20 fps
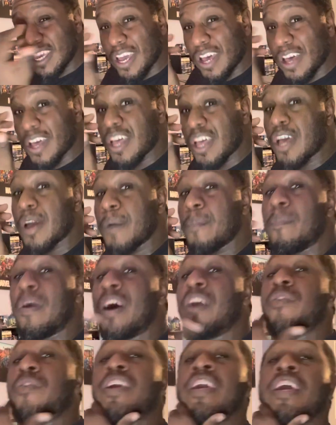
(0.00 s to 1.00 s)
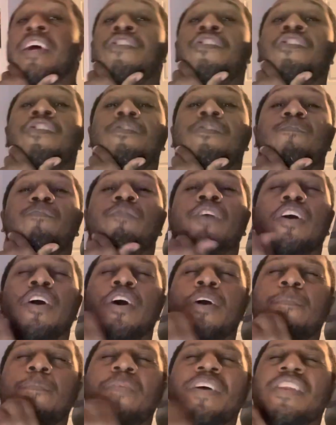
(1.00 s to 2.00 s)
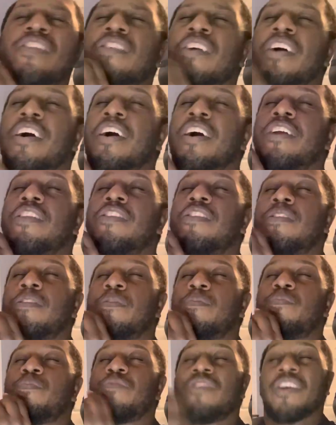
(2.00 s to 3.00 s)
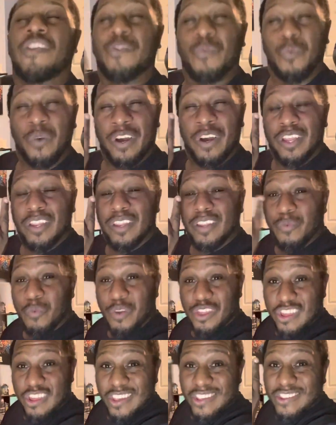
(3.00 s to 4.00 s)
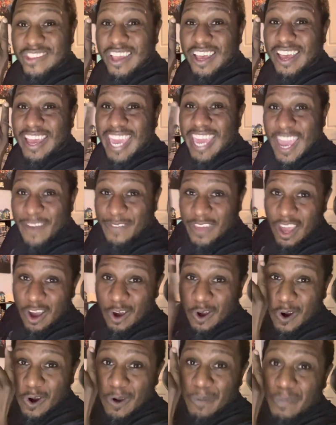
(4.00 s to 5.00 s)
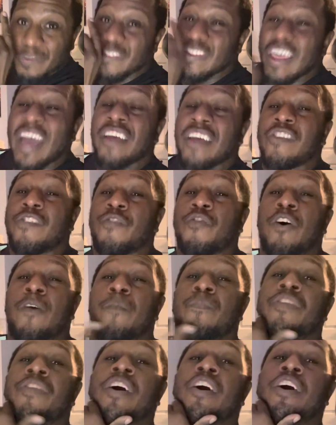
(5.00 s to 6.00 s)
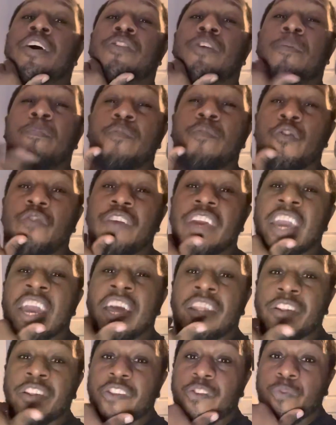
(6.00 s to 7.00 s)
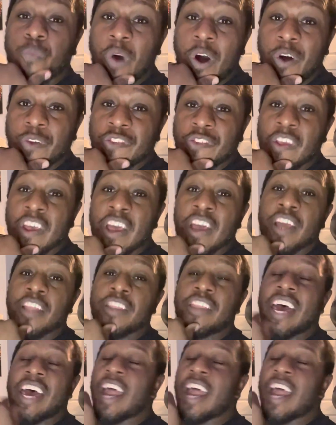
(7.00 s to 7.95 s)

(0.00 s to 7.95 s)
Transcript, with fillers: uh, model kits, but the uh, this one, which is uh, Heavy Arms, that is from the, the movie Endless Waltz, that